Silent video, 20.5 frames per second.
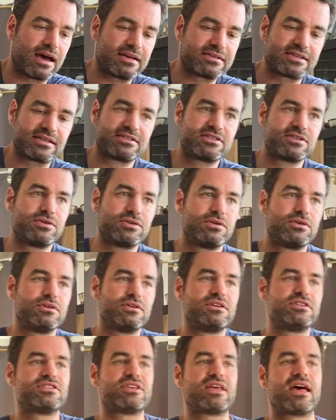
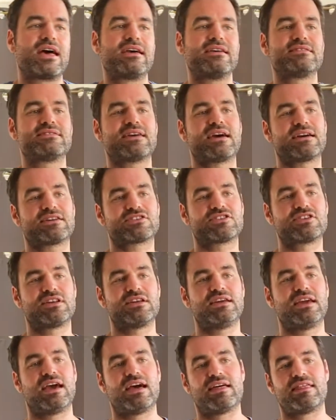asatsuyu is
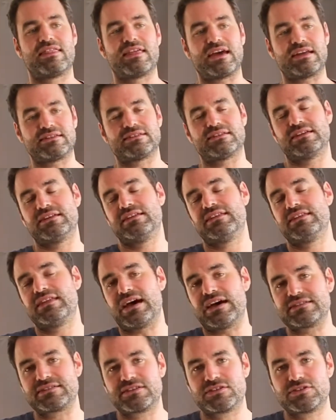actually that the
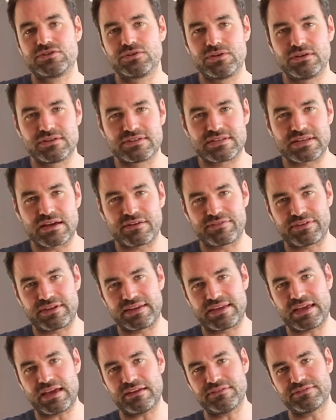asatsuyu itself, it
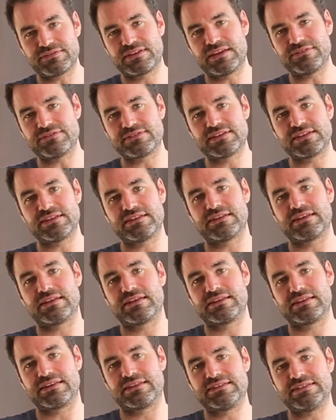gives it,
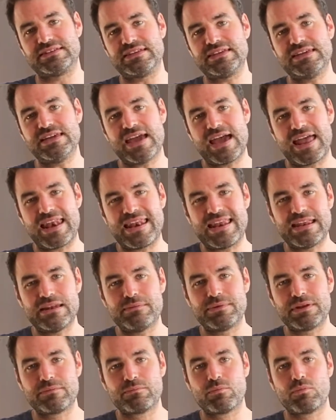the tea, a little
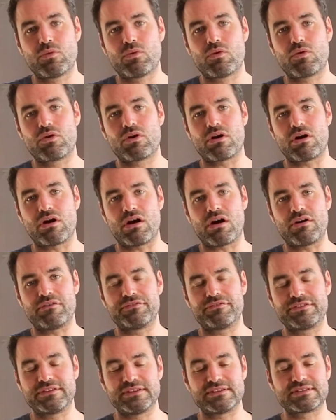bit more
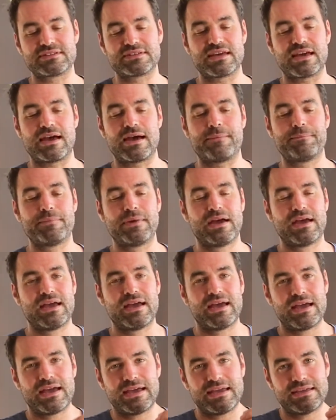of this
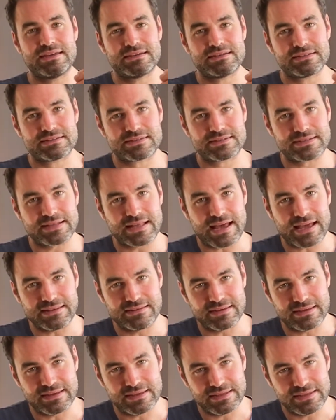
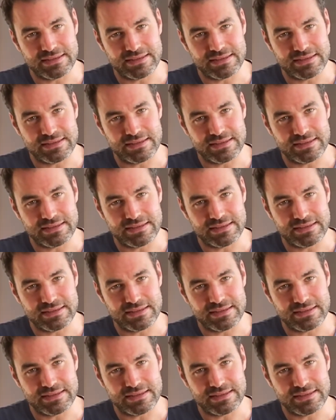slight